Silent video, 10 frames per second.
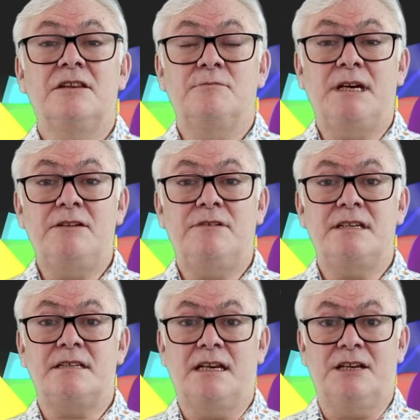The main
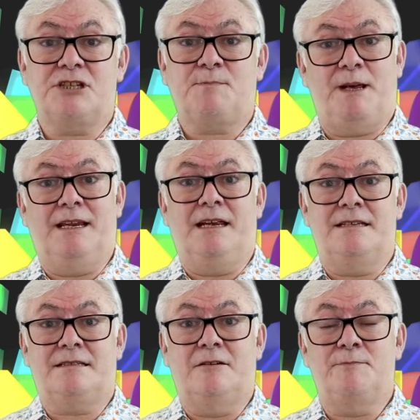reason English spelling
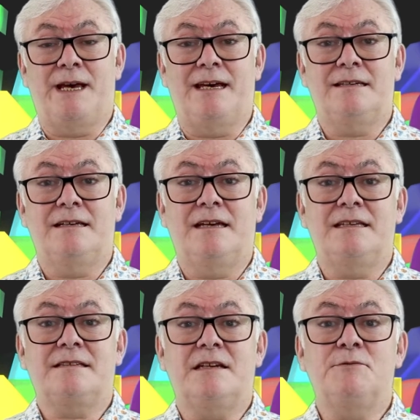is so bad
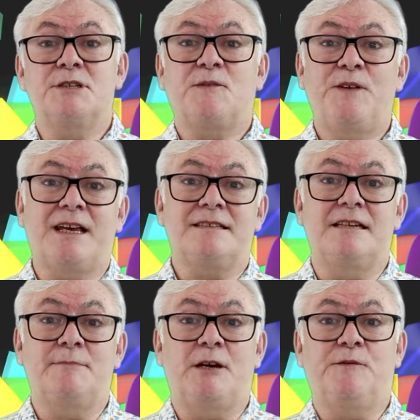is that it was fixed
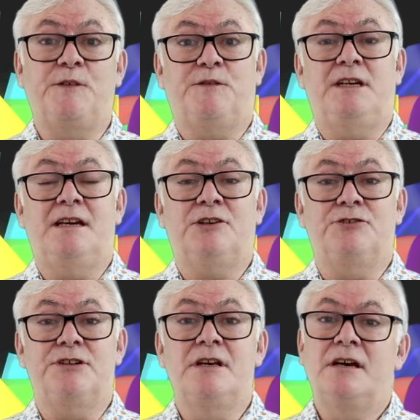in about
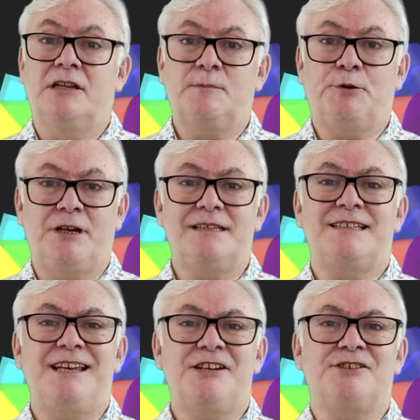1500 and the
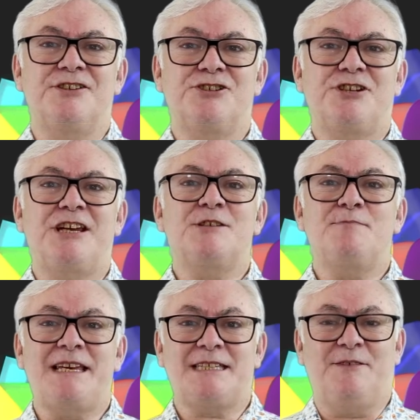pronunciation has changed
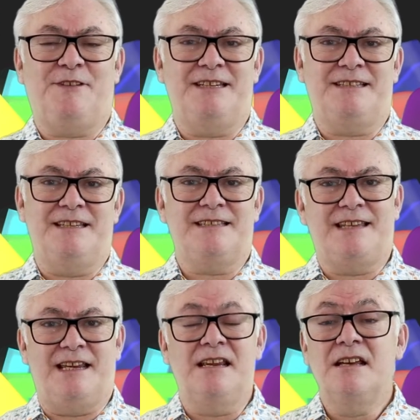massively since
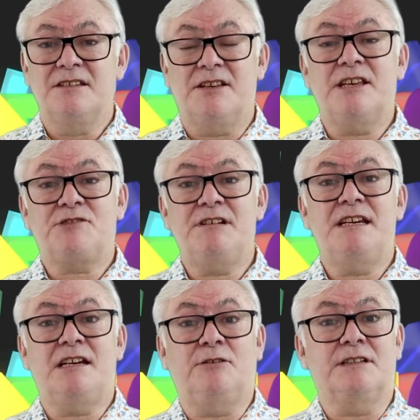then, so there's
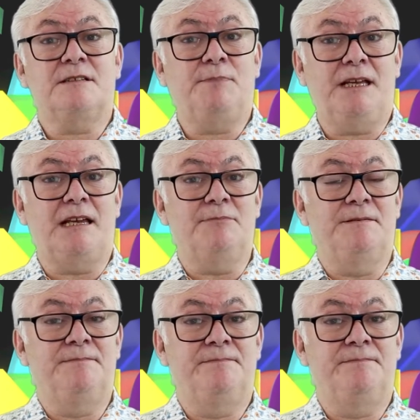really no one to blame.